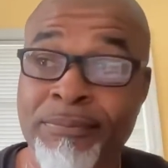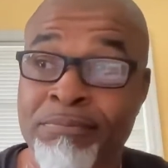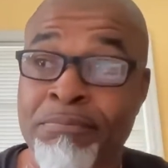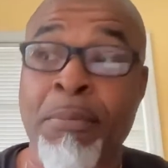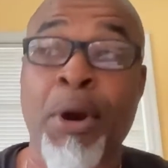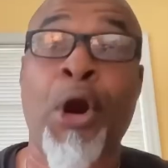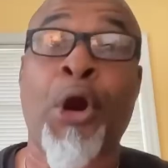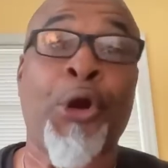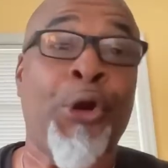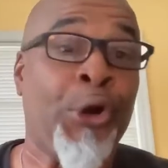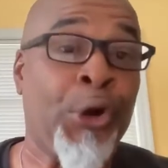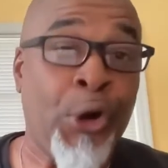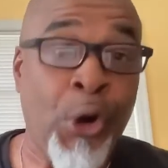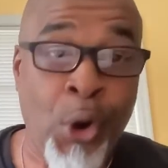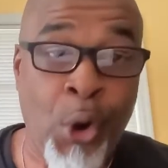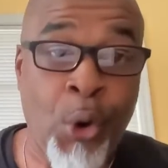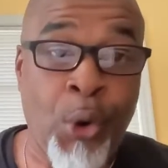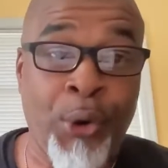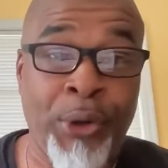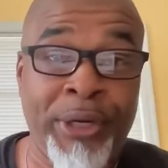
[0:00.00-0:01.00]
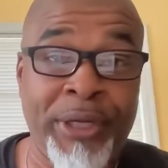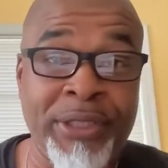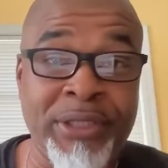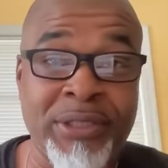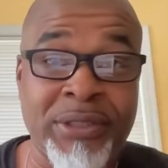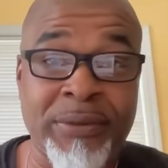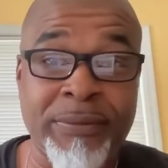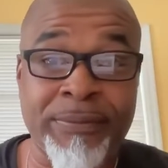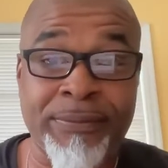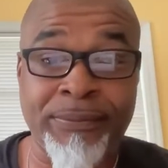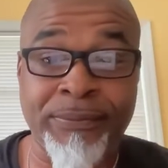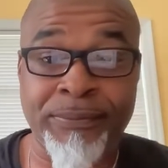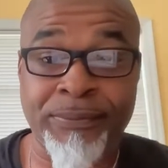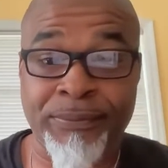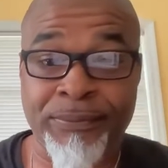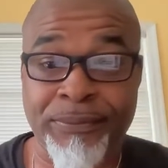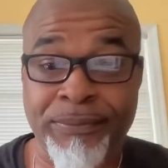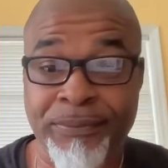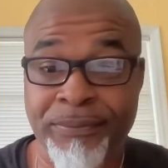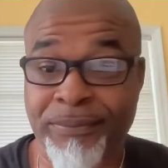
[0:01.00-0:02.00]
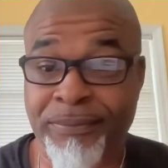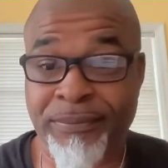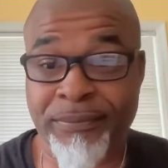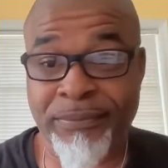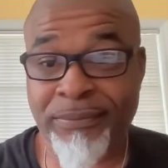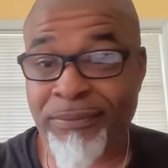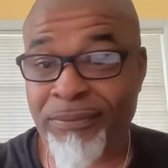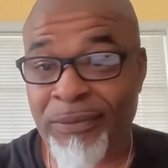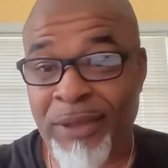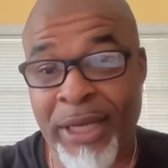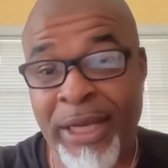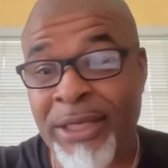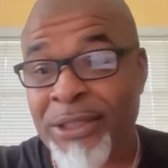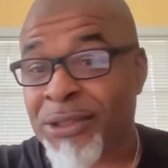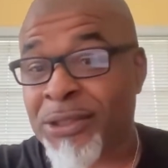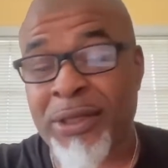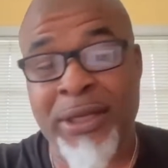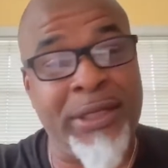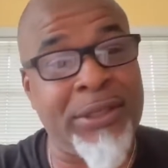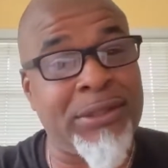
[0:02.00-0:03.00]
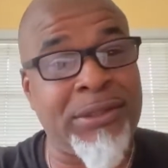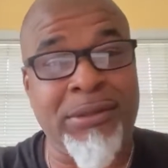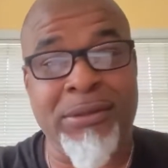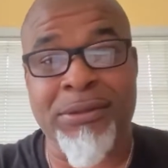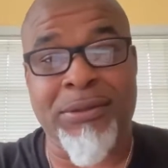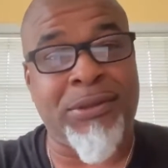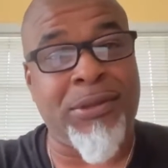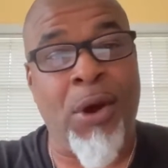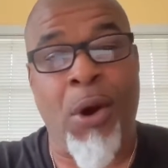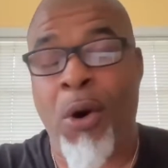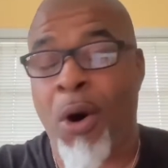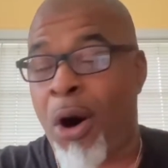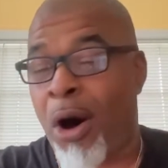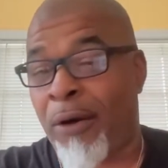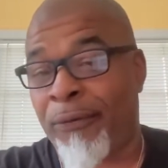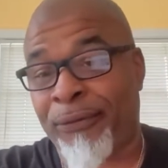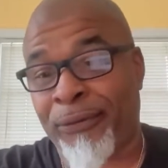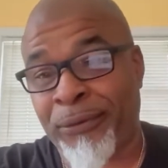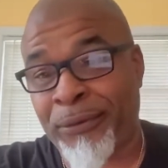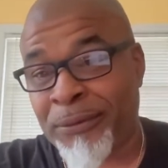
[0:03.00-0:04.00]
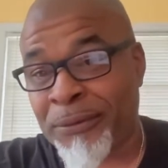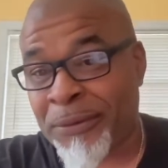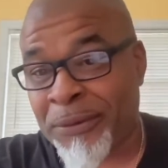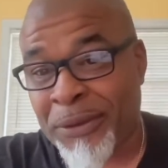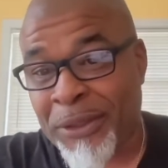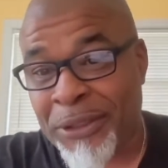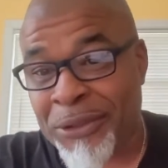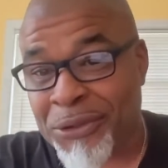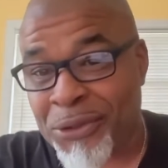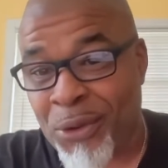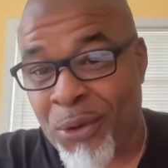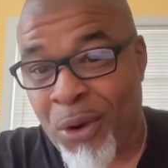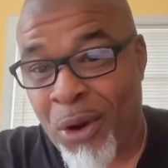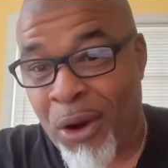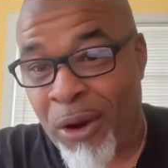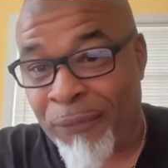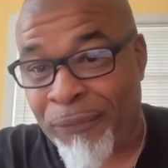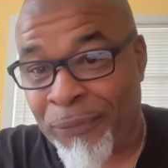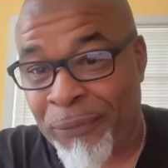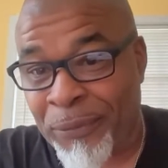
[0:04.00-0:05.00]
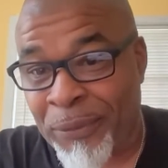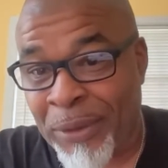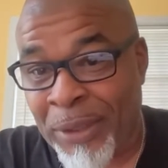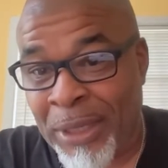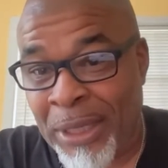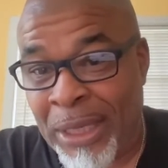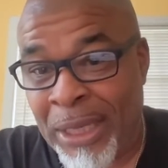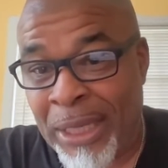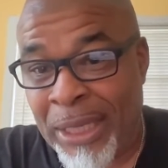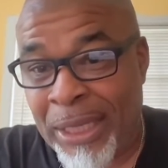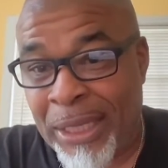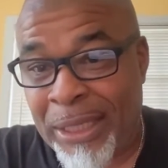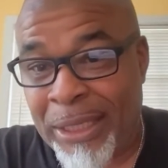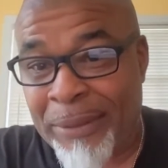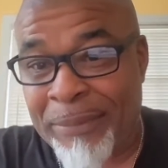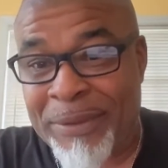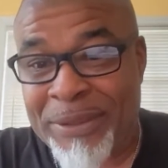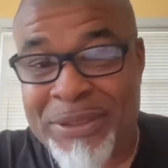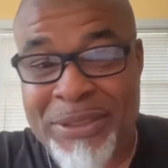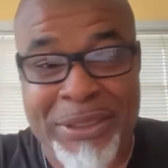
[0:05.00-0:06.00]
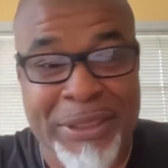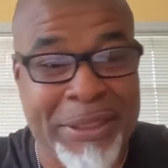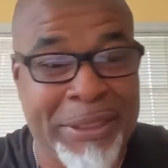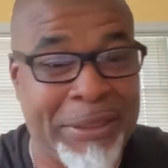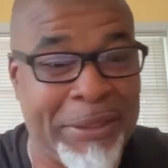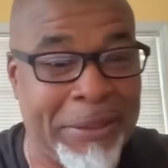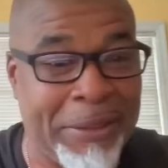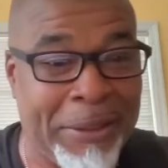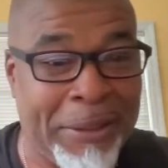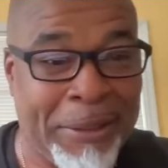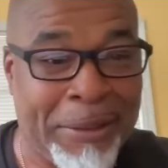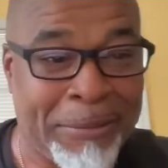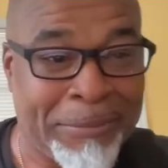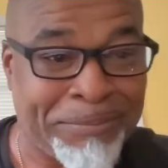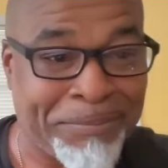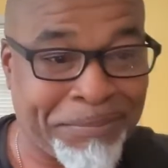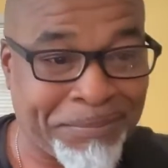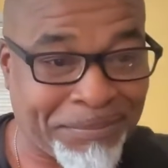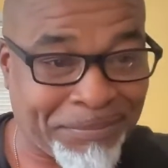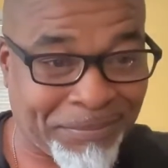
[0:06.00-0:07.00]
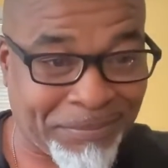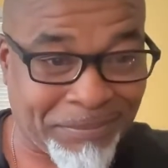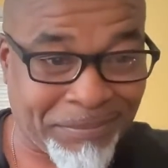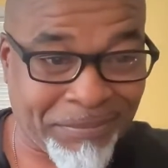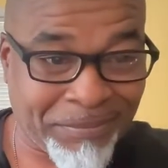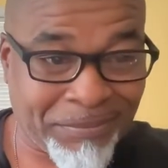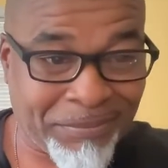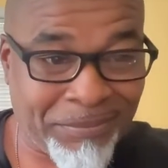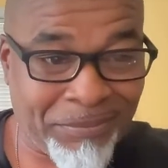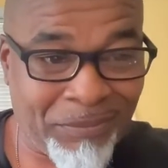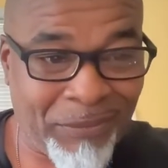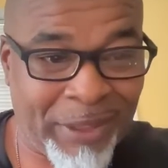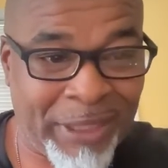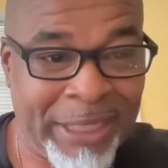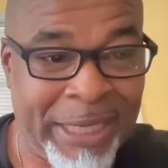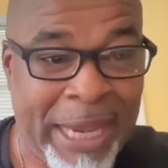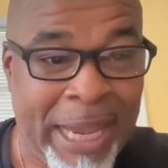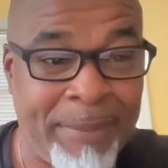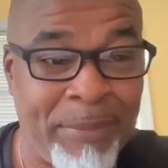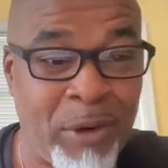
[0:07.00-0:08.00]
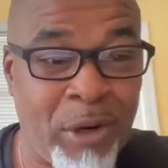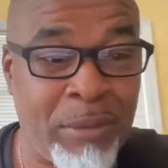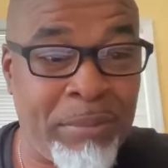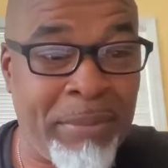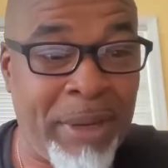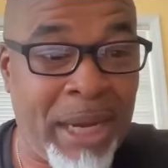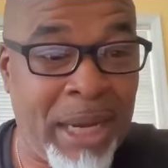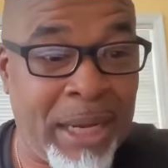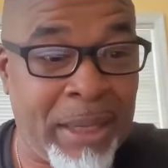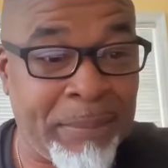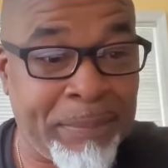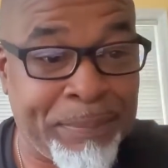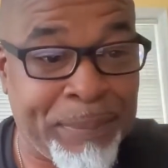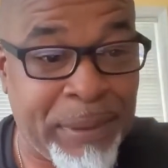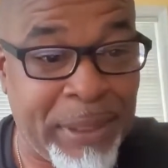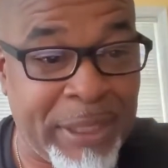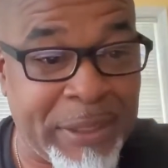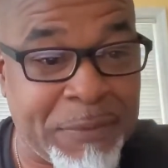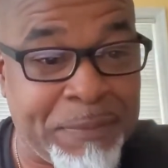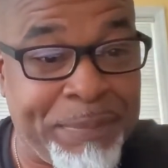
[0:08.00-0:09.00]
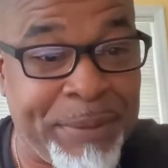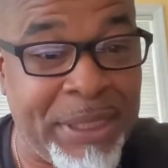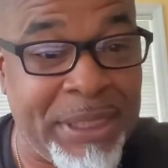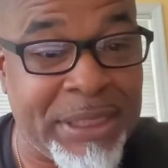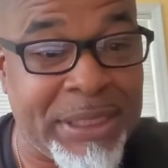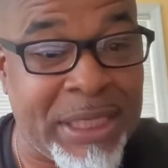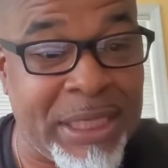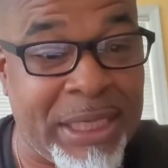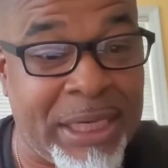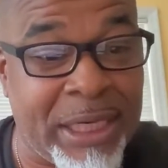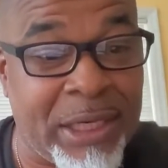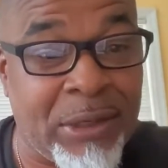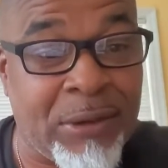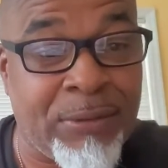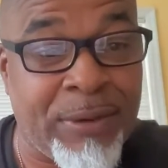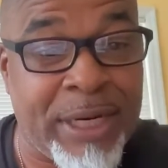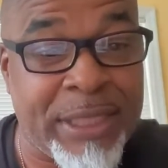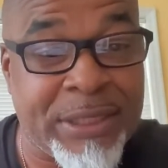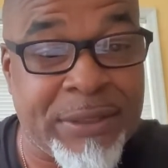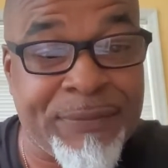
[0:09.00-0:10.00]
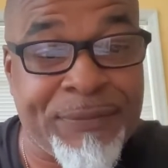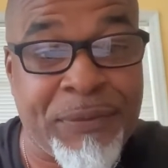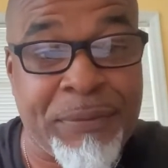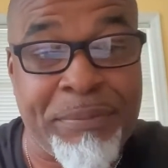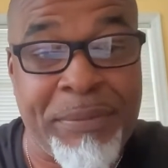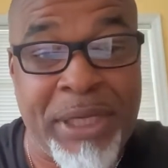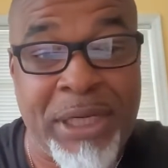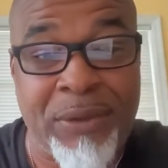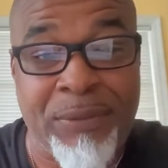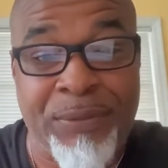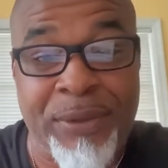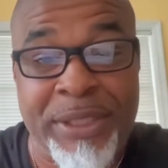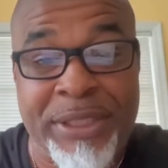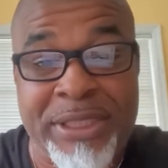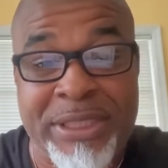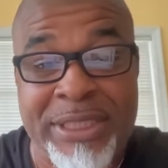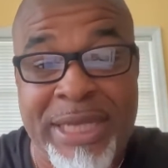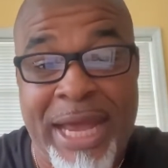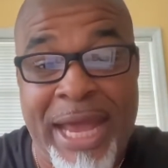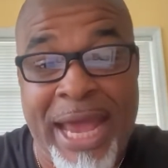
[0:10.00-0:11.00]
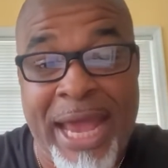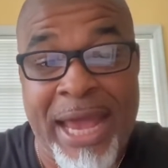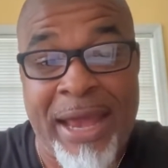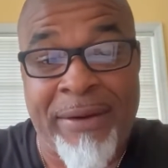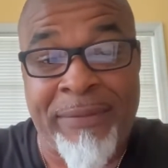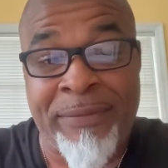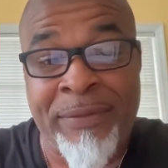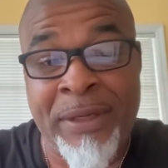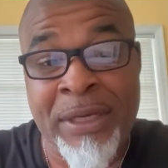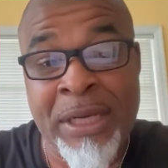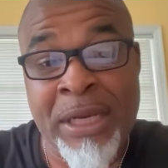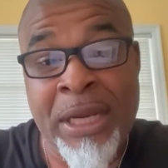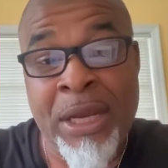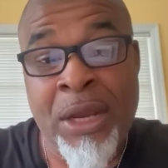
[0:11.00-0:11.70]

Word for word: murder hornets. It's it's so awful. It's so awful. Let me see. Um, game their mom plus bees can get aggressive for many reasons. I have